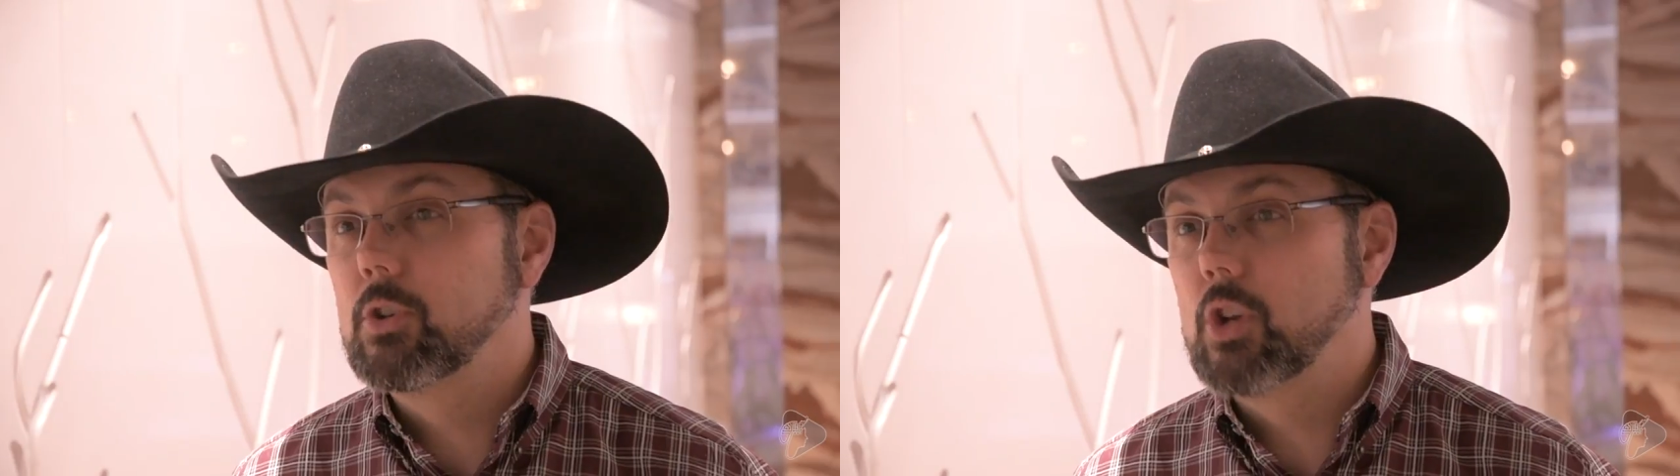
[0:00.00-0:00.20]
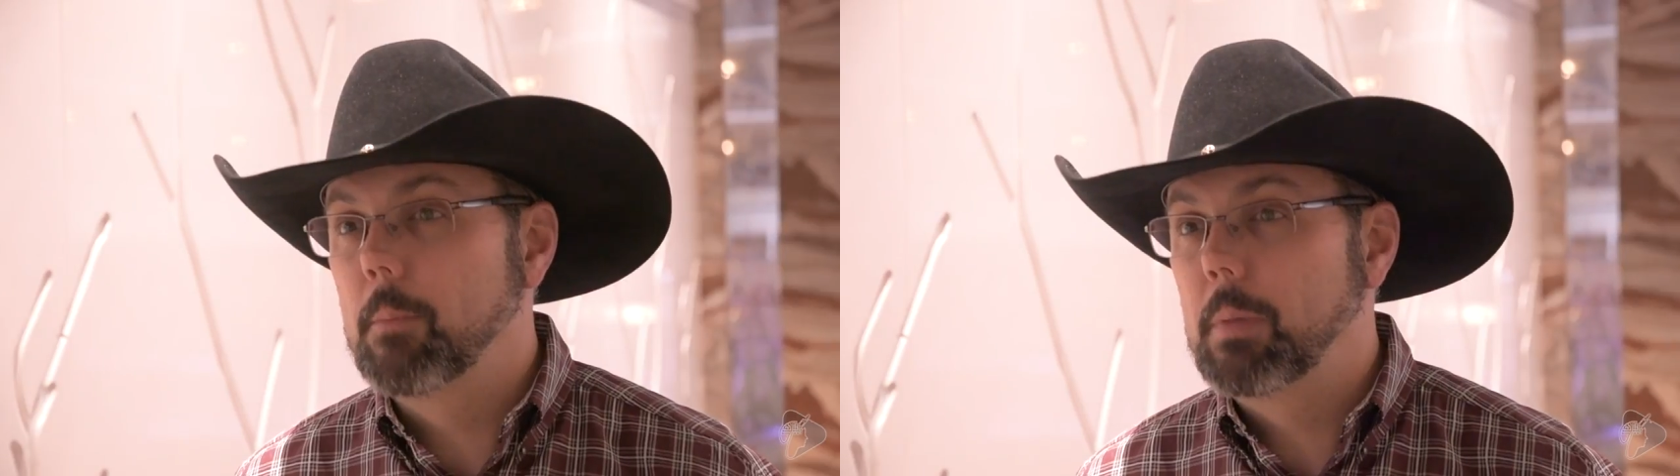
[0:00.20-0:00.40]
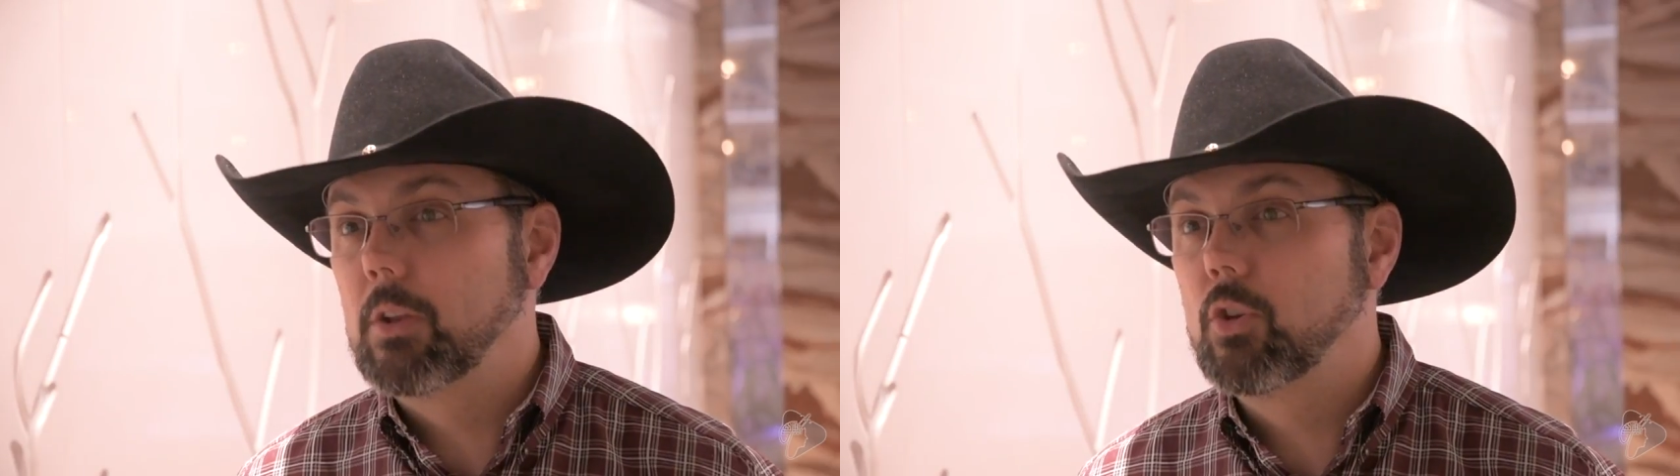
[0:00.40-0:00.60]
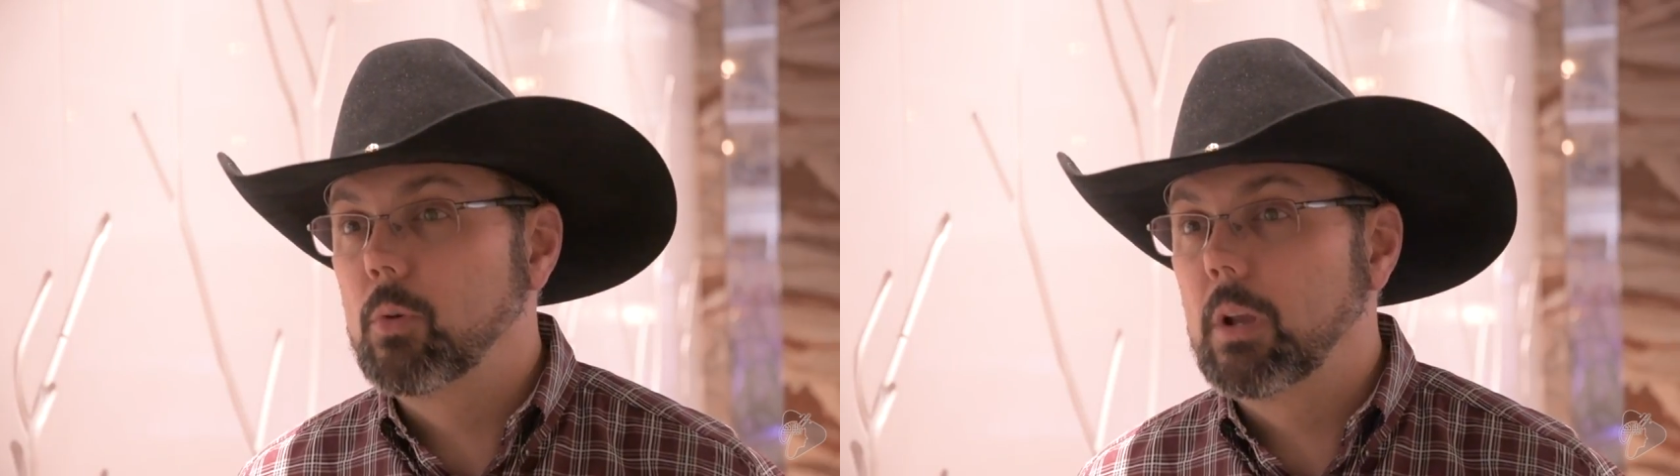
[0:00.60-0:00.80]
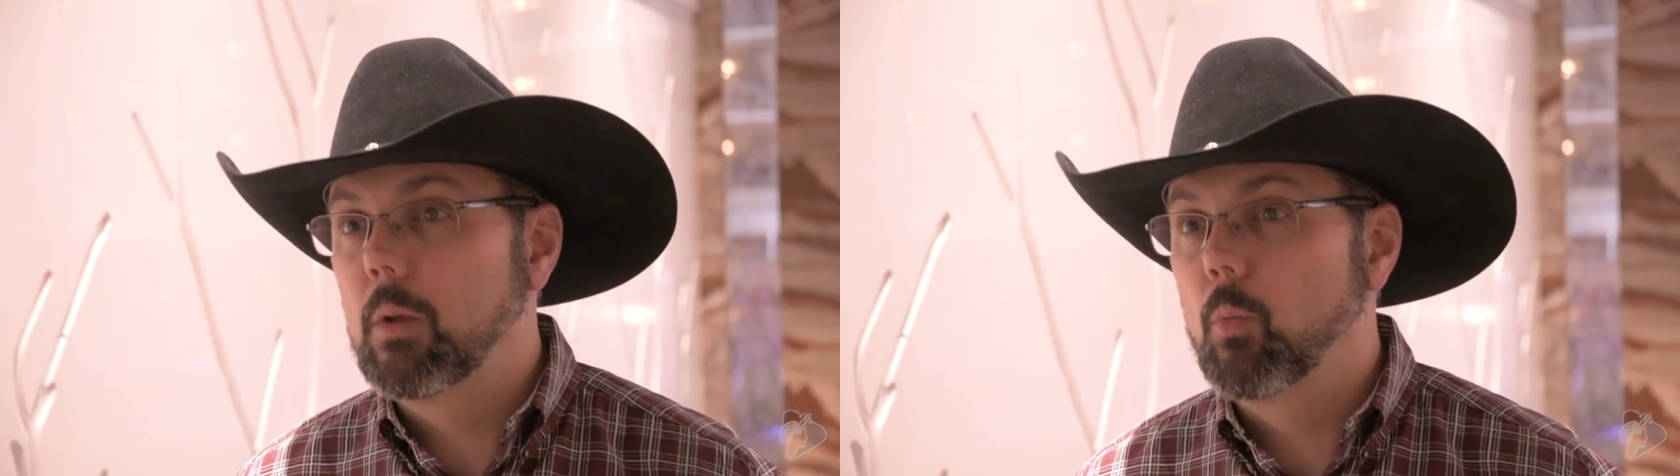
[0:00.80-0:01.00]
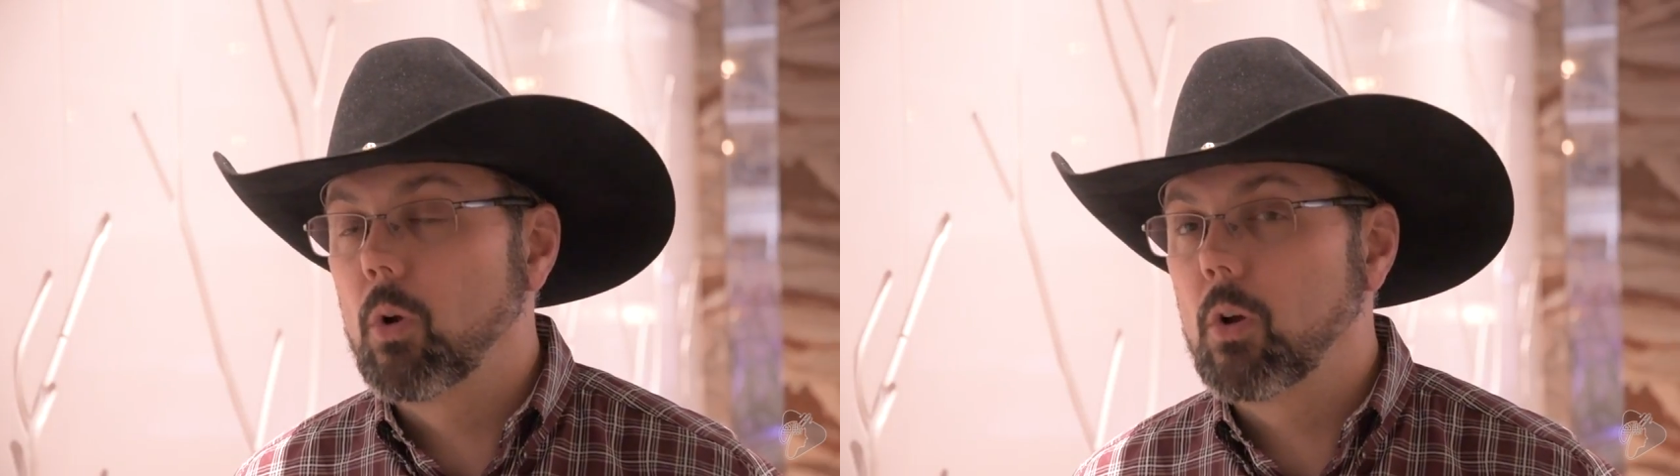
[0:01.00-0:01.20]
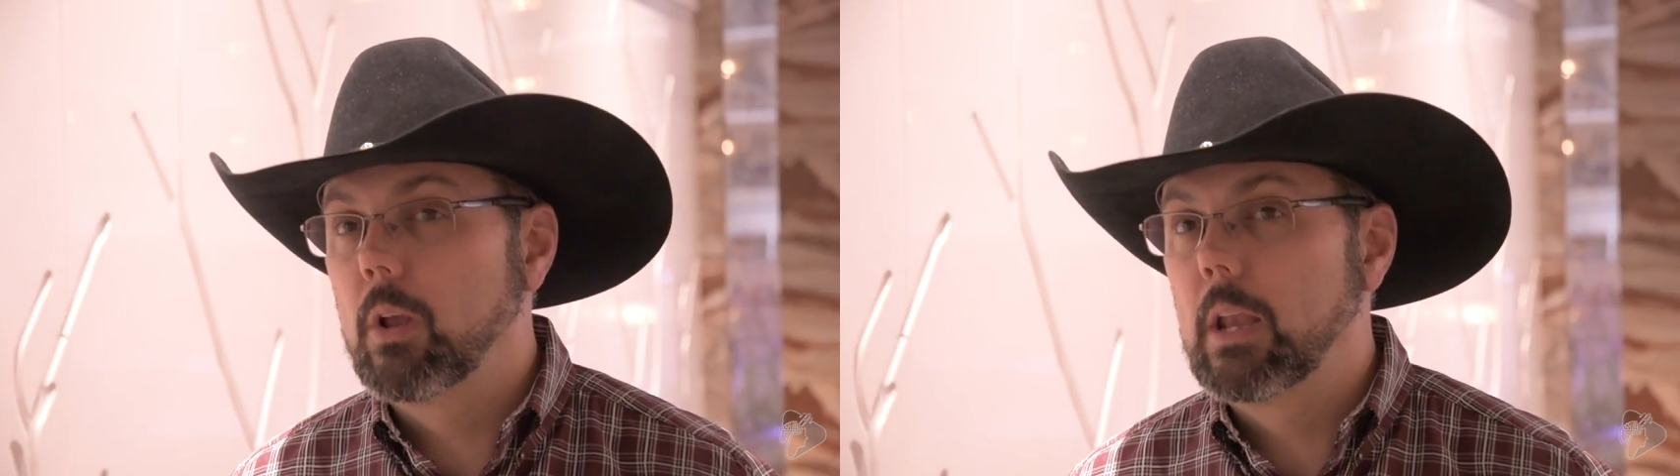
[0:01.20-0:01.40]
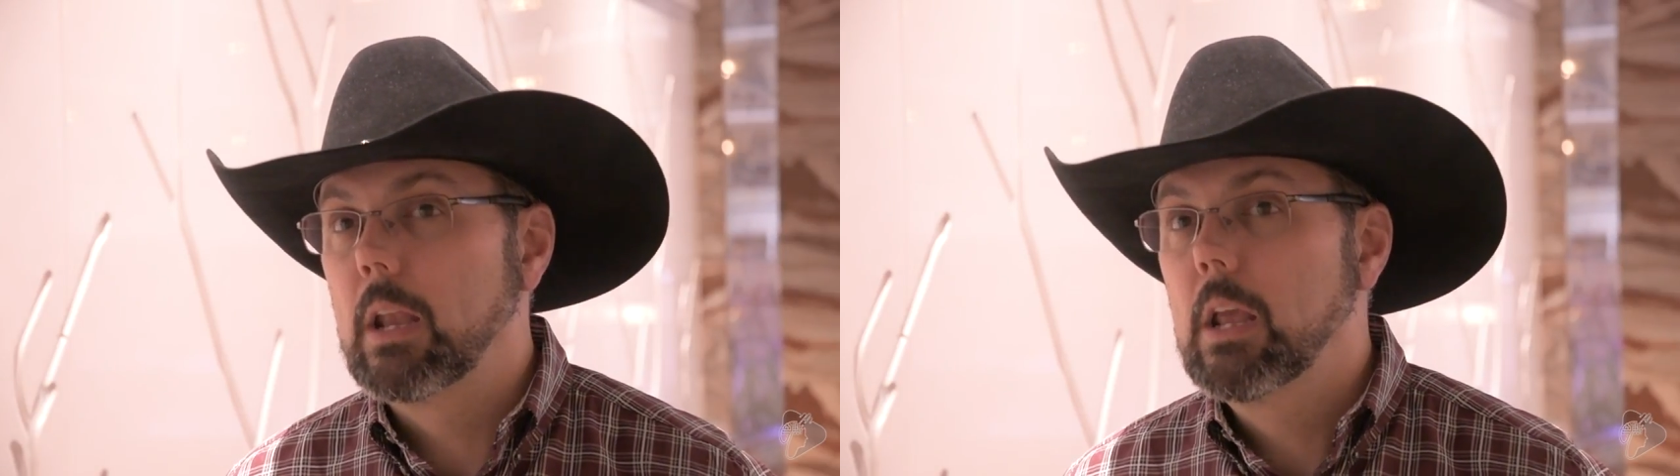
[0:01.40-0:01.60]
jump into it and work
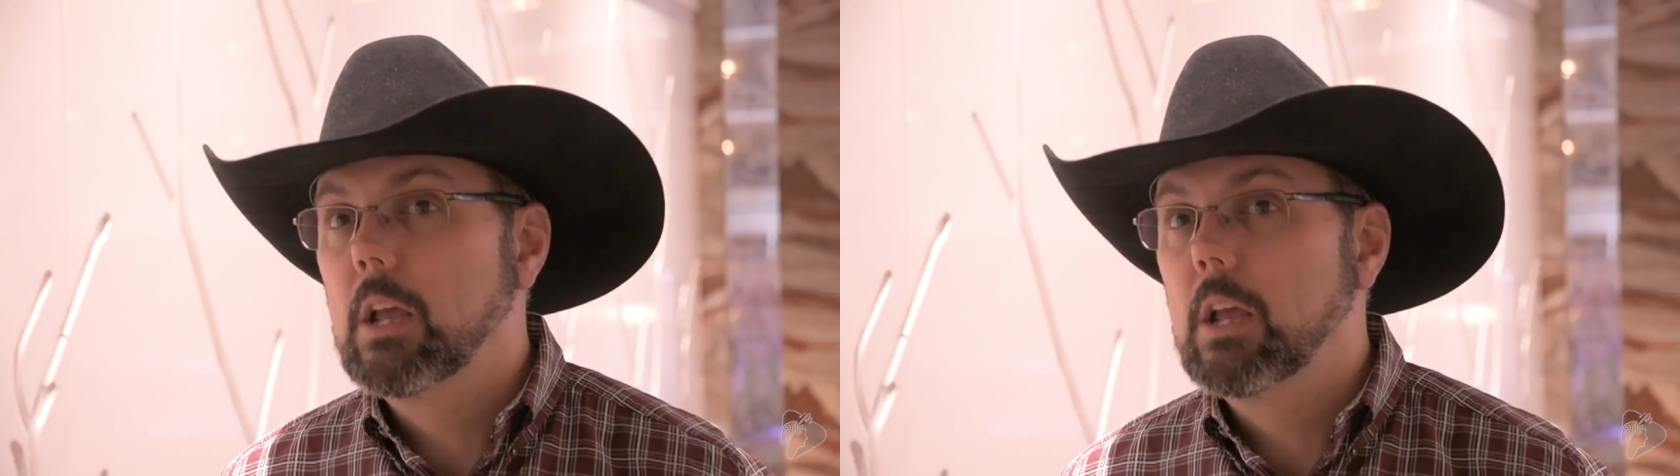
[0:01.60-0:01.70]
on it,